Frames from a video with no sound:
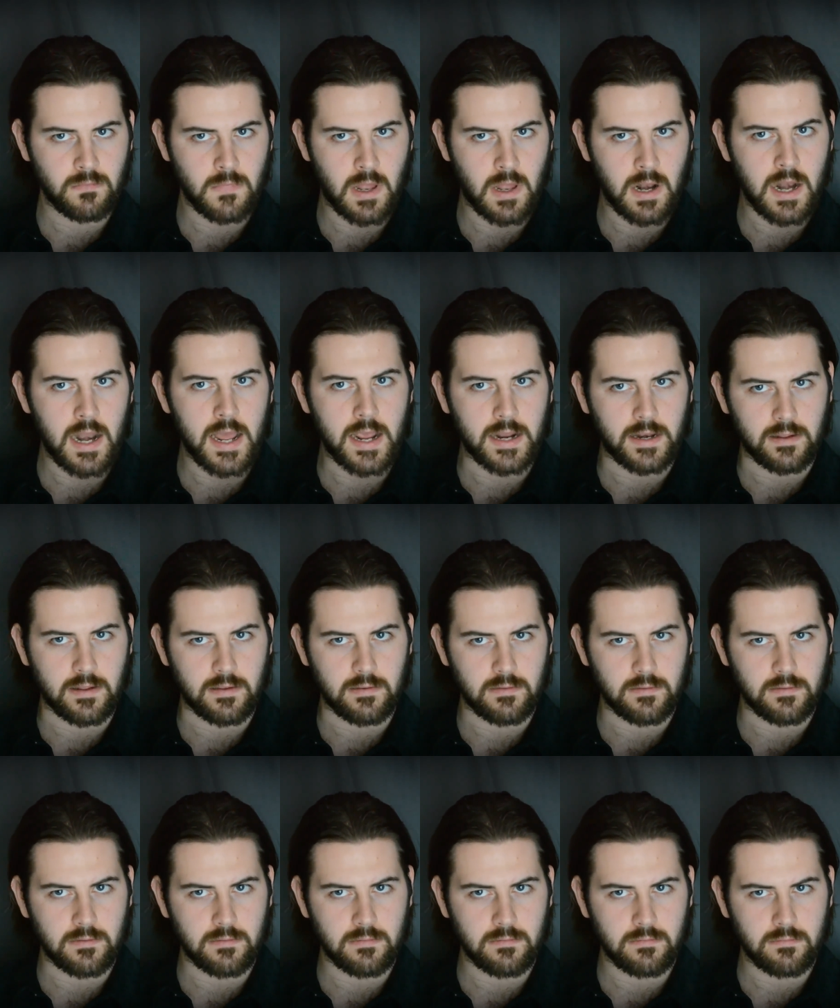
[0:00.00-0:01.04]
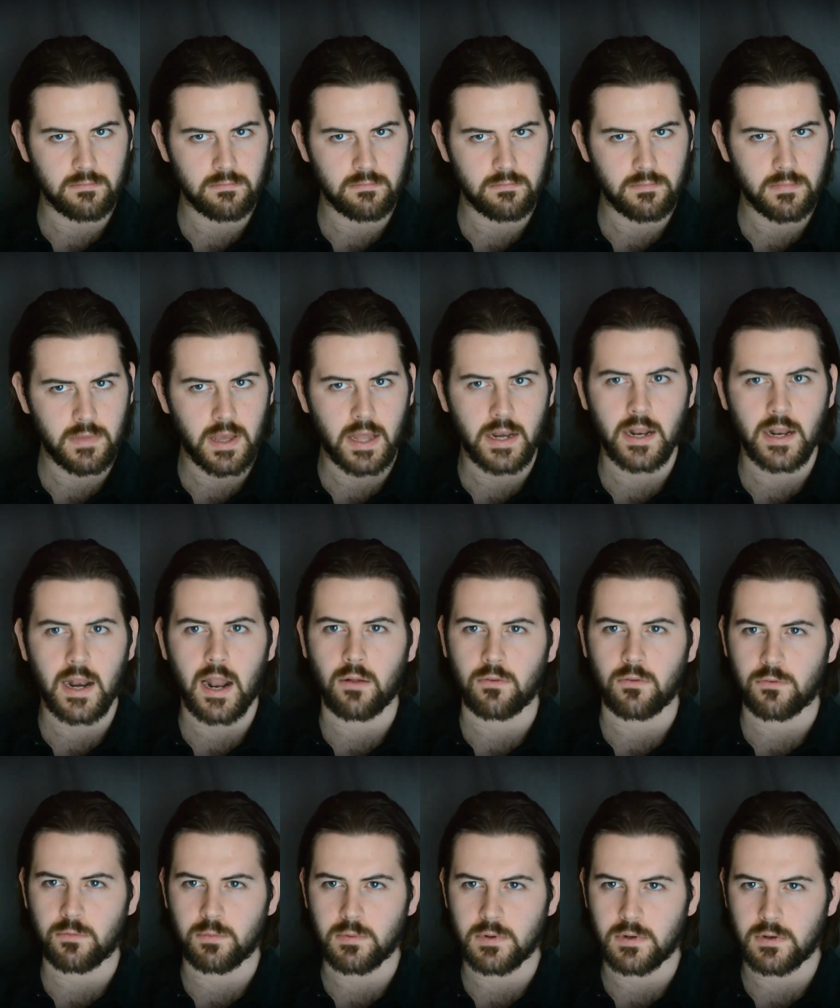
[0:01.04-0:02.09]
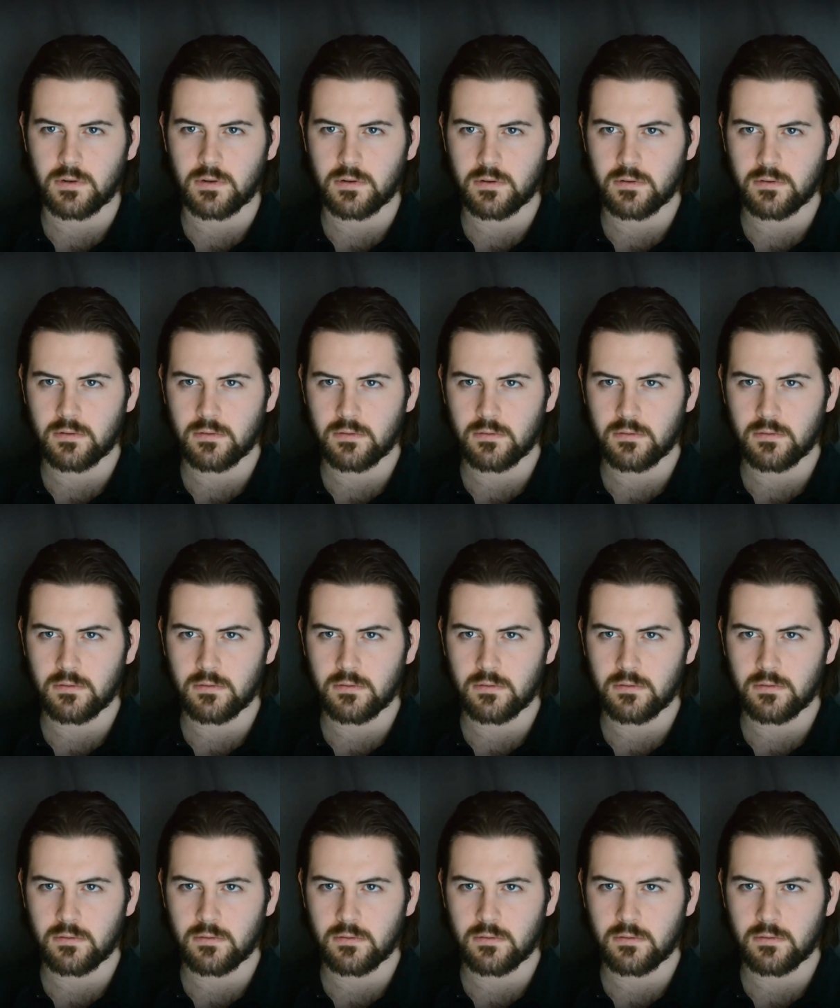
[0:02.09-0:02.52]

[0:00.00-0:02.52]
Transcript: Ladies, an announcement.